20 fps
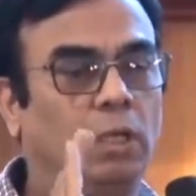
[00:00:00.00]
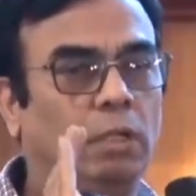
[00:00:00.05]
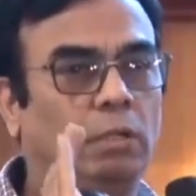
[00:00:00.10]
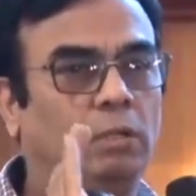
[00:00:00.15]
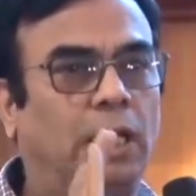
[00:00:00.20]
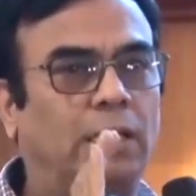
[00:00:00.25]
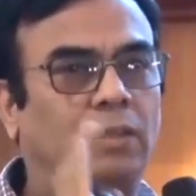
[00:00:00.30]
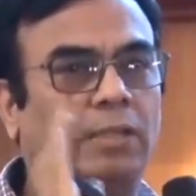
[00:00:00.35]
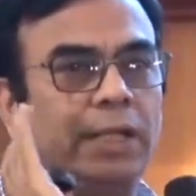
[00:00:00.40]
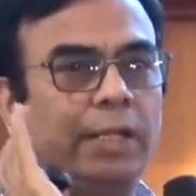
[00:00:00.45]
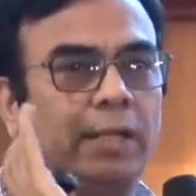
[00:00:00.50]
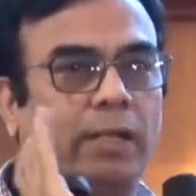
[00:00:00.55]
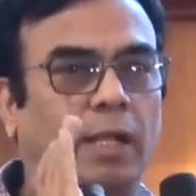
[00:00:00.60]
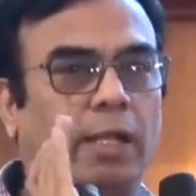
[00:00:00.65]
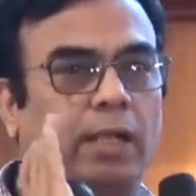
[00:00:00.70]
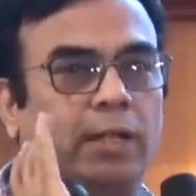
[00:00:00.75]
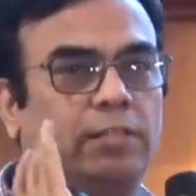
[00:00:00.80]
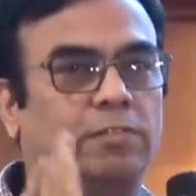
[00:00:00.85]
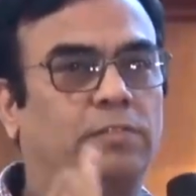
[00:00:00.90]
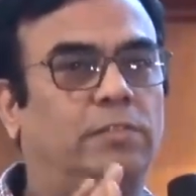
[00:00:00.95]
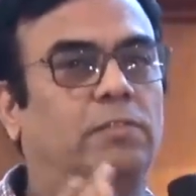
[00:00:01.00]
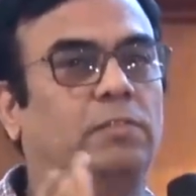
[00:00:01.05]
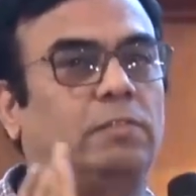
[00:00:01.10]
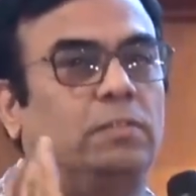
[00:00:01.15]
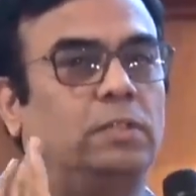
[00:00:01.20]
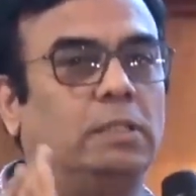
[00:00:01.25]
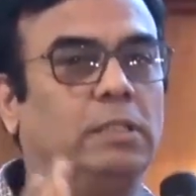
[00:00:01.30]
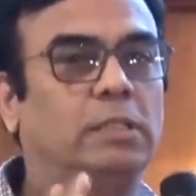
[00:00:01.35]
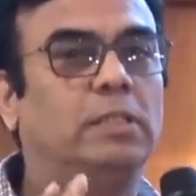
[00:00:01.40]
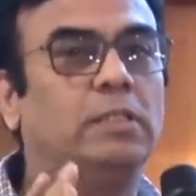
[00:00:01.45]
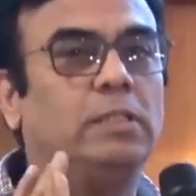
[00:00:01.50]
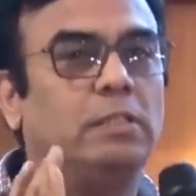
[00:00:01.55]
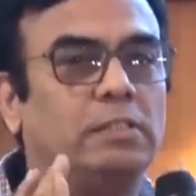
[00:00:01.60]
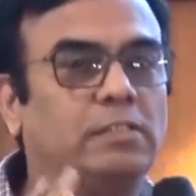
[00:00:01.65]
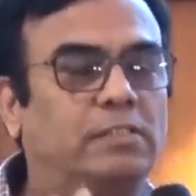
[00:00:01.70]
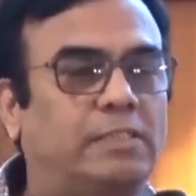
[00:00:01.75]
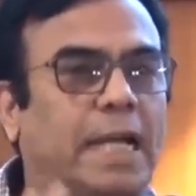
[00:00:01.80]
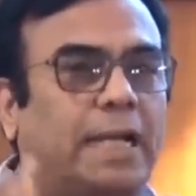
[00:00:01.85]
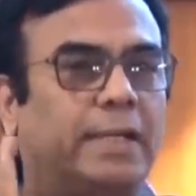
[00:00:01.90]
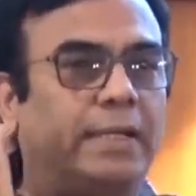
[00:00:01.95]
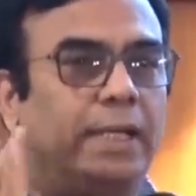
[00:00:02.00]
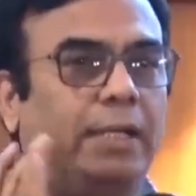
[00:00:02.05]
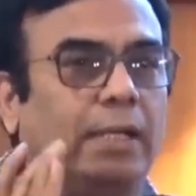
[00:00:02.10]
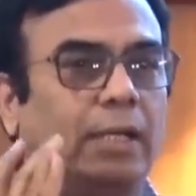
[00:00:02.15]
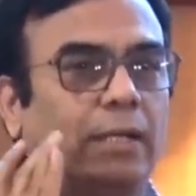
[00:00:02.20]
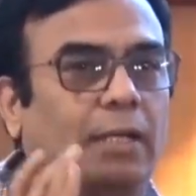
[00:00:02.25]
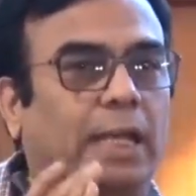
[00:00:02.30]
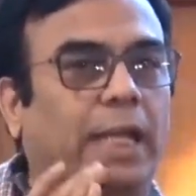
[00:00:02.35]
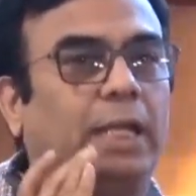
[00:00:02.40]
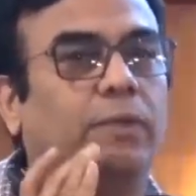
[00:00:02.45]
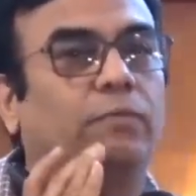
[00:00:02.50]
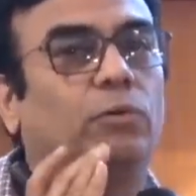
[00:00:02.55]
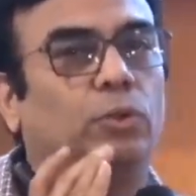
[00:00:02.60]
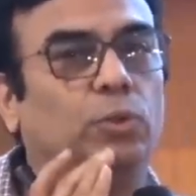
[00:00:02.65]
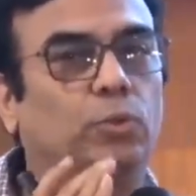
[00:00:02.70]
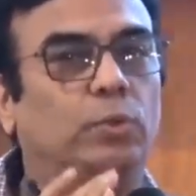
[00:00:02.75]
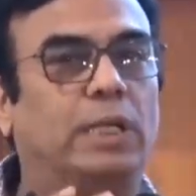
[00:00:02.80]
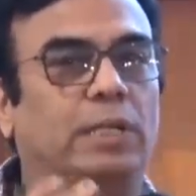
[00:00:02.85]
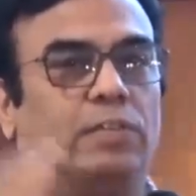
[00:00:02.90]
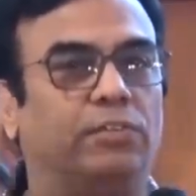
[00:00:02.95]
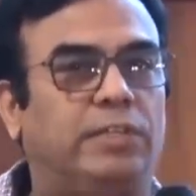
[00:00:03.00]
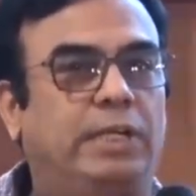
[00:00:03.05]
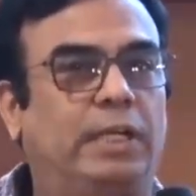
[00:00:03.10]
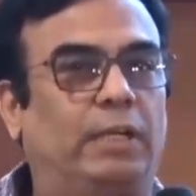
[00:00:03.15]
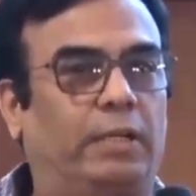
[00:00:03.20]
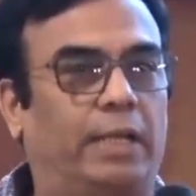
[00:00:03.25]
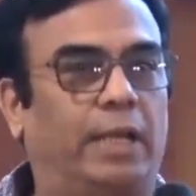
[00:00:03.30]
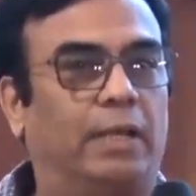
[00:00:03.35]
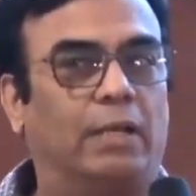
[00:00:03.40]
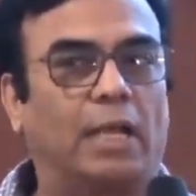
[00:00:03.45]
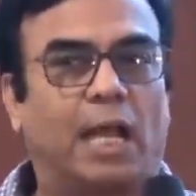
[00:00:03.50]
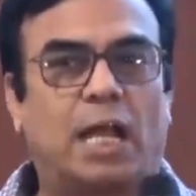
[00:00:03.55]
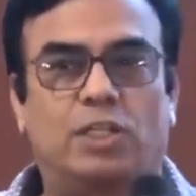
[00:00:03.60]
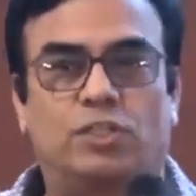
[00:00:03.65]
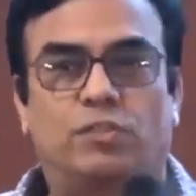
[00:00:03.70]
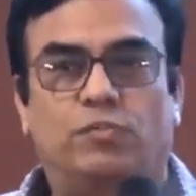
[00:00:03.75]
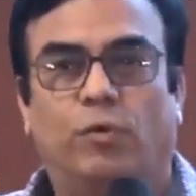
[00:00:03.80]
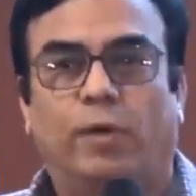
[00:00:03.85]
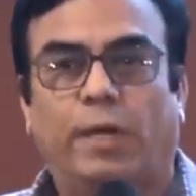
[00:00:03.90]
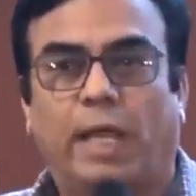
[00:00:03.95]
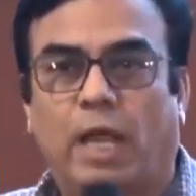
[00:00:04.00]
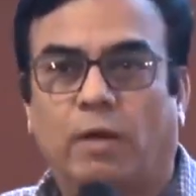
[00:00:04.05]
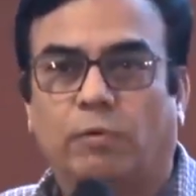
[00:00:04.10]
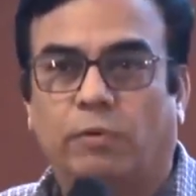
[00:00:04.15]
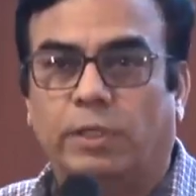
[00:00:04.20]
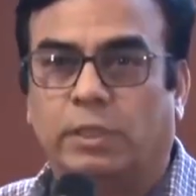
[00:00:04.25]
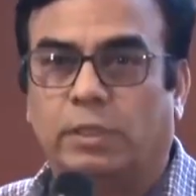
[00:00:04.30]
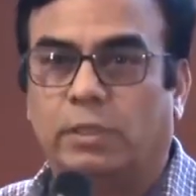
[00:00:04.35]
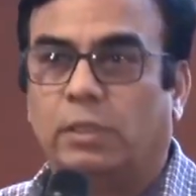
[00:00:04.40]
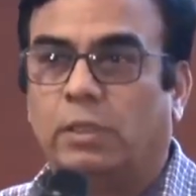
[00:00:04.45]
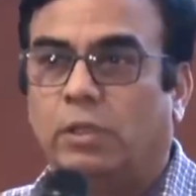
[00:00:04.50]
Nothing is static in life, or you can say it can last forever.